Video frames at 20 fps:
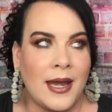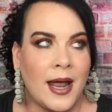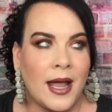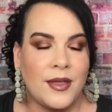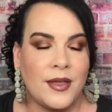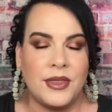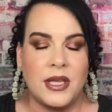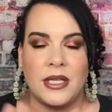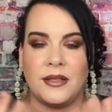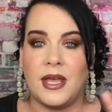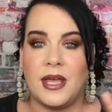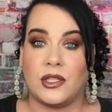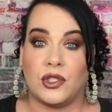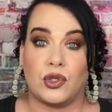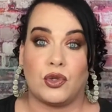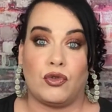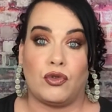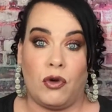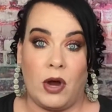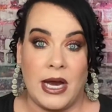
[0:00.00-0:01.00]
and I think
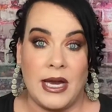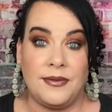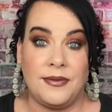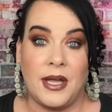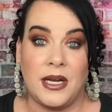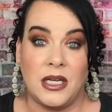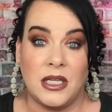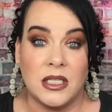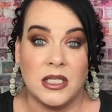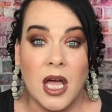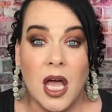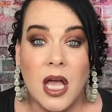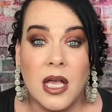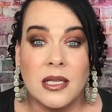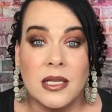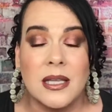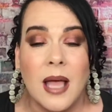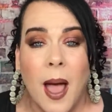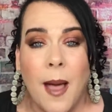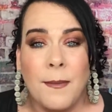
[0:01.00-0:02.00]
that's great that it
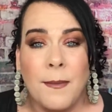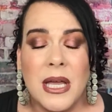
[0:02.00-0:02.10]
does